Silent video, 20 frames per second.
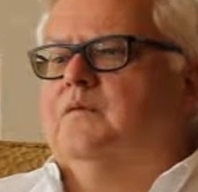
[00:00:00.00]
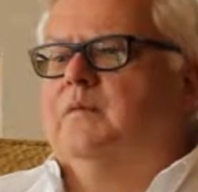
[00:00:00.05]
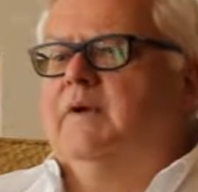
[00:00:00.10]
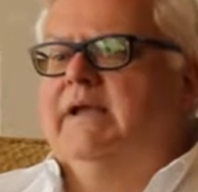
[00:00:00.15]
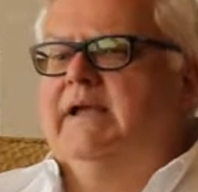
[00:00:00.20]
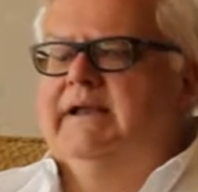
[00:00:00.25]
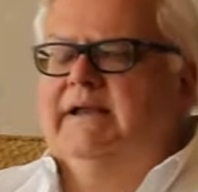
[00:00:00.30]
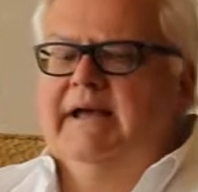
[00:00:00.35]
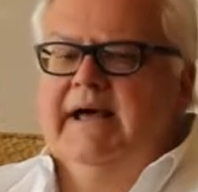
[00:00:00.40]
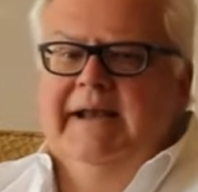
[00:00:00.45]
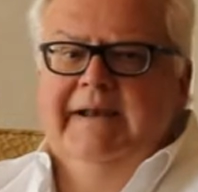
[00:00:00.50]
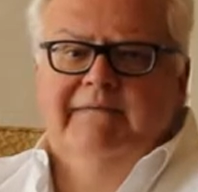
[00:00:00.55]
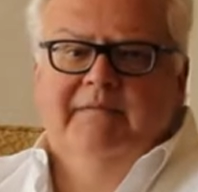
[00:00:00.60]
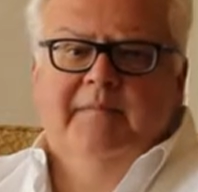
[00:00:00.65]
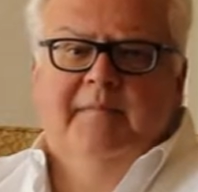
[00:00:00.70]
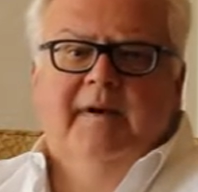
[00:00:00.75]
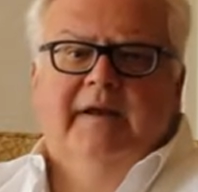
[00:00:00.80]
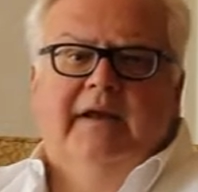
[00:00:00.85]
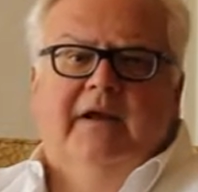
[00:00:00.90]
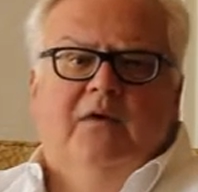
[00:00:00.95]
we had gotten
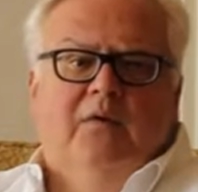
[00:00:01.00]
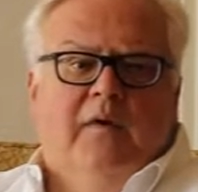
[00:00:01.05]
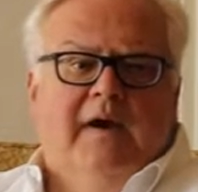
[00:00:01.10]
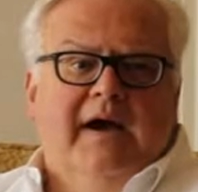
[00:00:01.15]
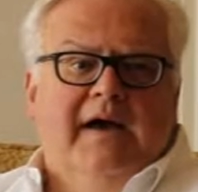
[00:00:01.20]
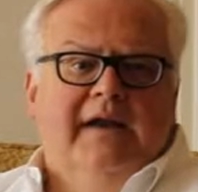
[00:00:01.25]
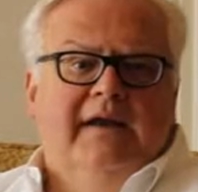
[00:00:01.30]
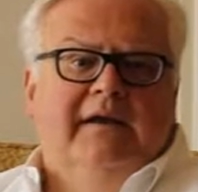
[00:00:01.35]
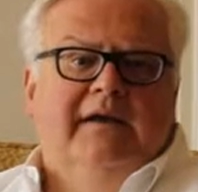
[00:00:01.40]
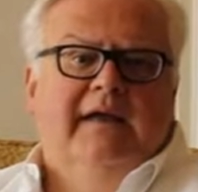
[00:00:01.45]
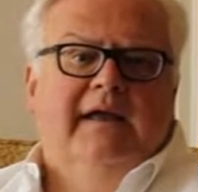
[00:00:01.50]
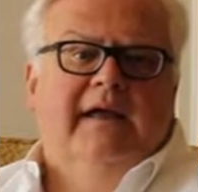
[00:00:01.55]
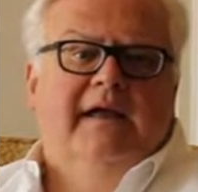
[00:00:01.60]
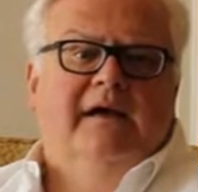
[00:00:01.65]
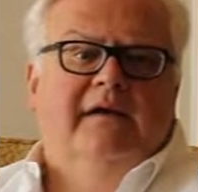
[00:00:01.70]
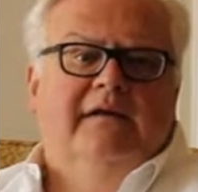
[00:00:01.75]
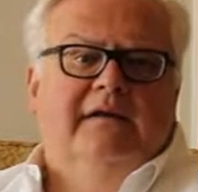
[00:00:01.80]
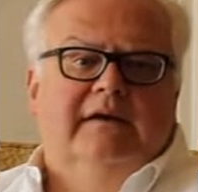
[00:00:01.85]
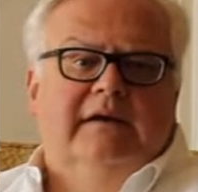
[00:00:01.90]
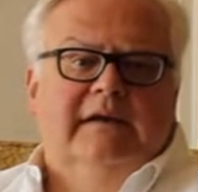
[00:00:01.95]
everybody quieted
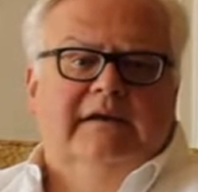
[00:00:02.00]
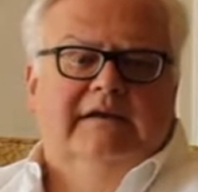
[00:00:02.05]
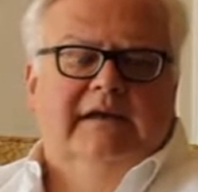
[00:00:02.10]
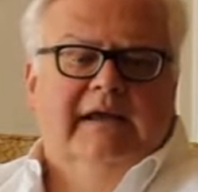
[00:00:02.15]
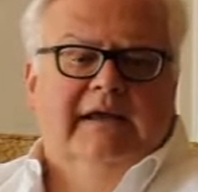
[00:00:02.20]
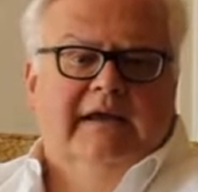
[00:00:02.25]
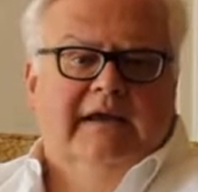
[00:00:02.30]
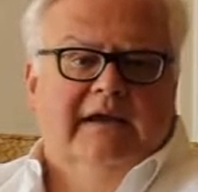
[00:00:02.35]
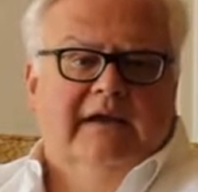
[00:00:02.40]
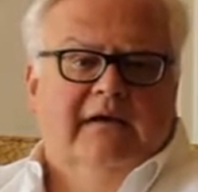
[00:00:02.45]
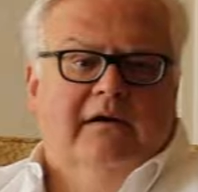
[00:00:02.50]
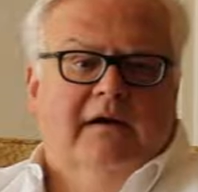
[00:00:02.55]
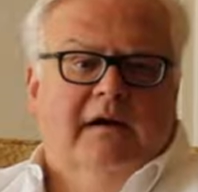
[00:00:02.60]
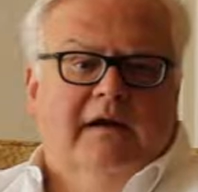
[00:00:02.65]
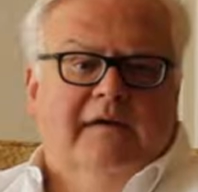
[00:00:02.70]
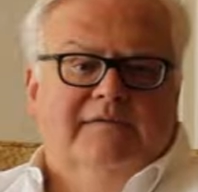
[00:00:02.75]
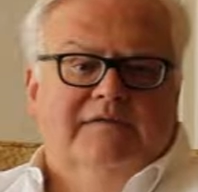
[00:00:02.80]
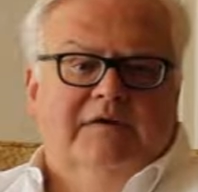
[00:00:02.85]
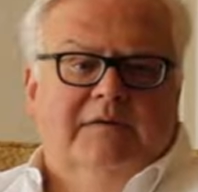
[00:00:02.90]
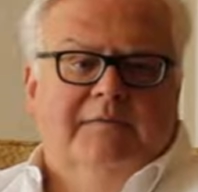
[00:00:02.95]
down and taken care
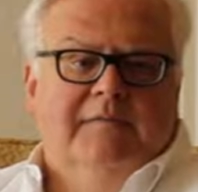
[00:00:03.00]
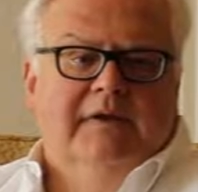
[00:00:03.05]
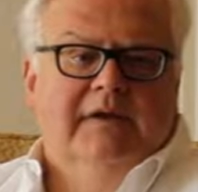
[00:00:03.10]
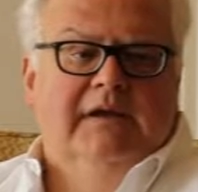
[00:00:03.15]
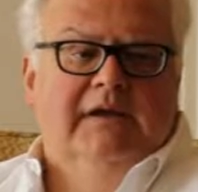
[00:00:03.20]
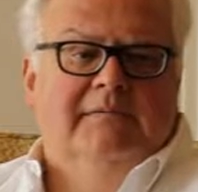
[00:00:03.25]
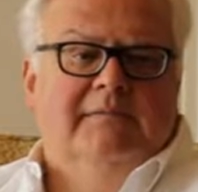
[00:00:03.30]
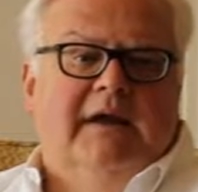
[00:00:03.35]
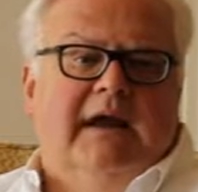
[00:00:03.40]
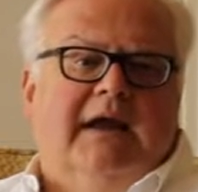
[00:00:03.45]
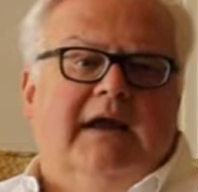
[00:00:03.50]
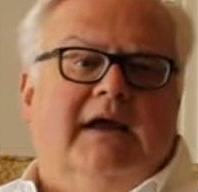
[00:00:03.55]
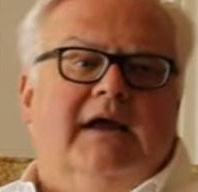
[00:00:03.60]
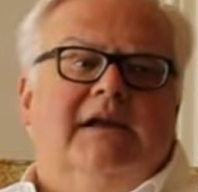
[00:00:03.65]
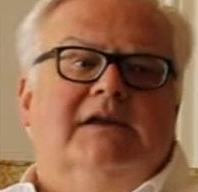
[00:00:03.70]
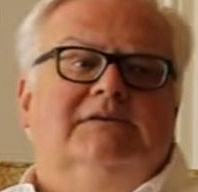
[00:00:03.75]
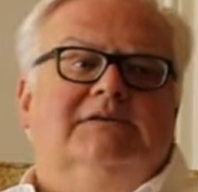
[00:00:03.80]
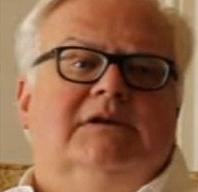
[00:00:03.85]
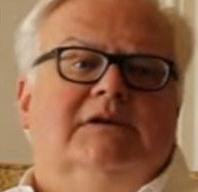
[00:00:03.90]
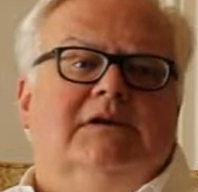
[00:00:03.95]
of. So me and my
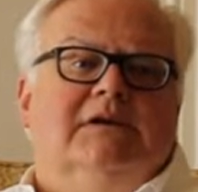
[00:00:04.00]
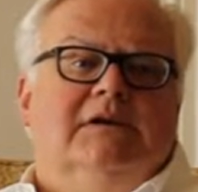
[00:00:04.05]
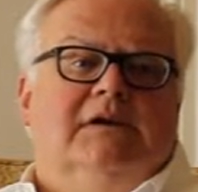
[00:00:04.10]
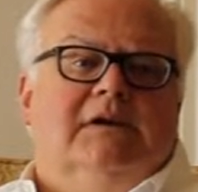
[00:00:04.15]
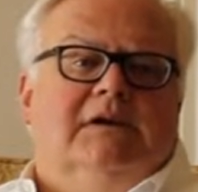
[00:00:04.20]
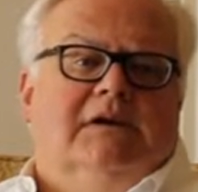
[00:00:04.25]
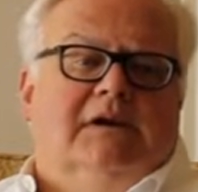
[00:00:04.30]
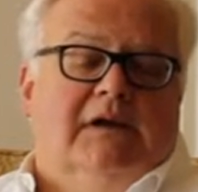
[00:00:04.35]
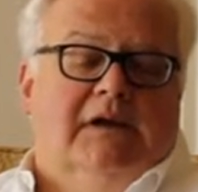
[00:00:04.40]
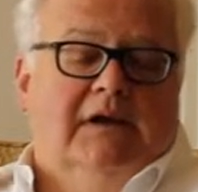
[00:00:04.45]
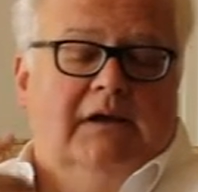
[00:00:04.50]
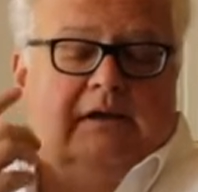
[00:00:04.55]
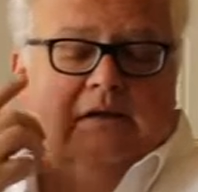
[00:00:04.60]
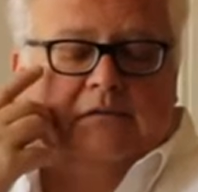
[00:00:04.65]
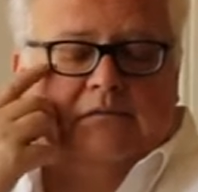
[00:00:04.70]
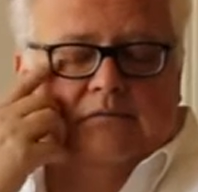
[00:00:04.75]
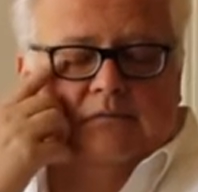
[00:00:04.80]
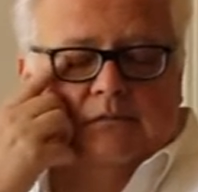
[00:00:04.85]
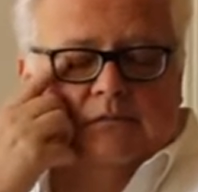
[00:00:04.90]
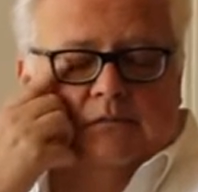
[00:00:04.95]
cousin
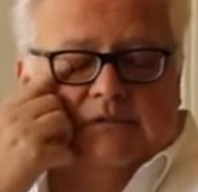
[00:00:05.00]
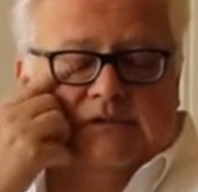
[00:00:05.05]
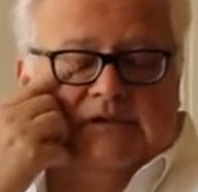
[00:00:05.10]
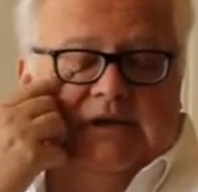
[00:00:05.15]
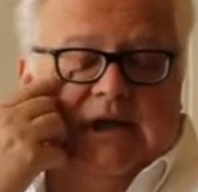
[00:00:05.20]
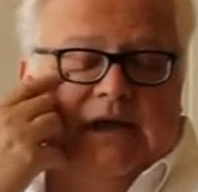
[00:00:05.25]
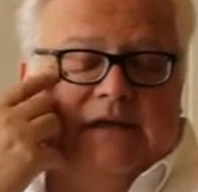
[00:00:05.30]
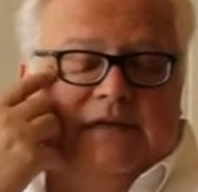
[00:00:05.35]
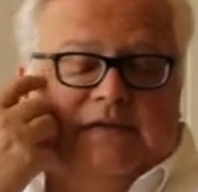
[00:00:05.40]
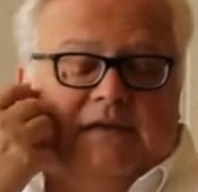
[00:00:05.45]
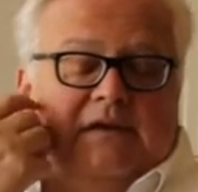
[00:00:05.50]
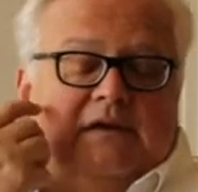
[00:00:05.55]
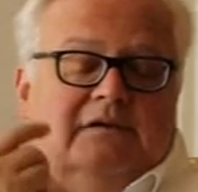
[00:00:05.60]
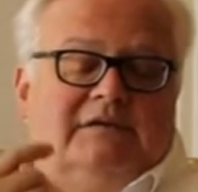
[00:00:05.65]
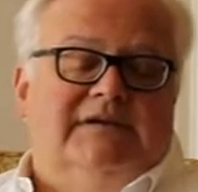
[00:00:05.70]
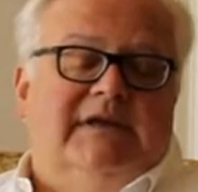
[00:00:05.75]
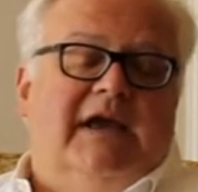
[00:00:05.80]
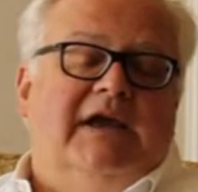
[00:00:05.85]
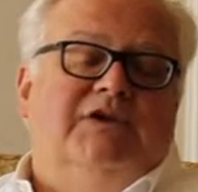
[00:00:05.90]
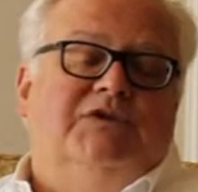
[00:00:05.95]
sat in the
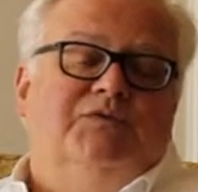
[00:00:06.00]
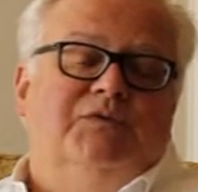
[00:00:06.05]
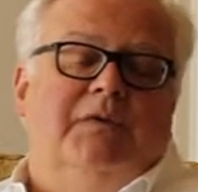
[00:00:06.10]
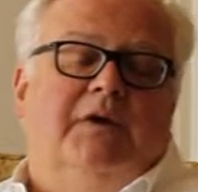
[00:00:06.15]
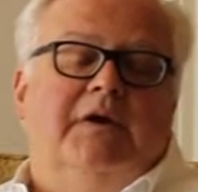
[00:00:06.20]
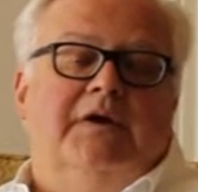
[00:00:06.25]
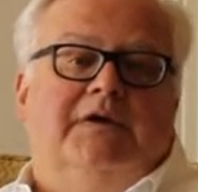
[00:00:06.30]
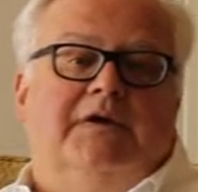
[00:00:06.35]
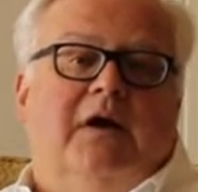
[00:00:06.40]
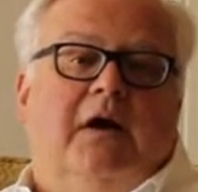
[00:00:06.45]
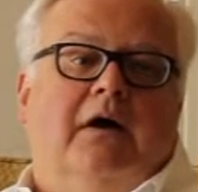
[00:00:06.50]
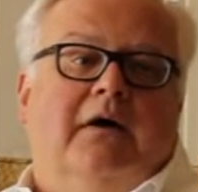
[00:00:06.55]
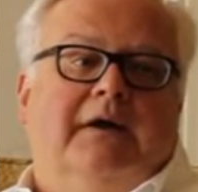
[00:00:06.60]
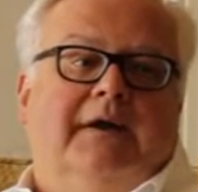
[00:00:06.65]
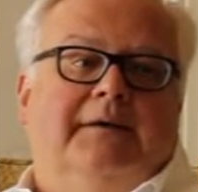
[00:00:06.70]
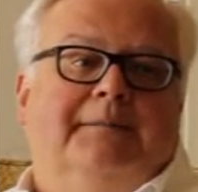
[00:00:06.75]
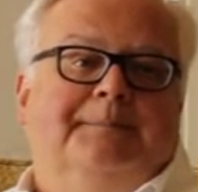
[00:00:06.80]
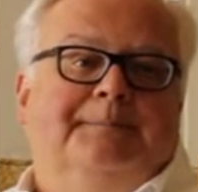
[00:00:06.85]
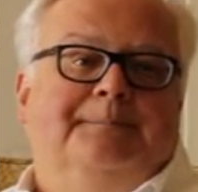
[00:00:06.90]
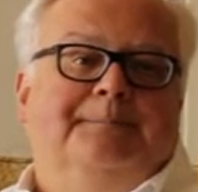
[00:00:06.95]
sanctuary talking.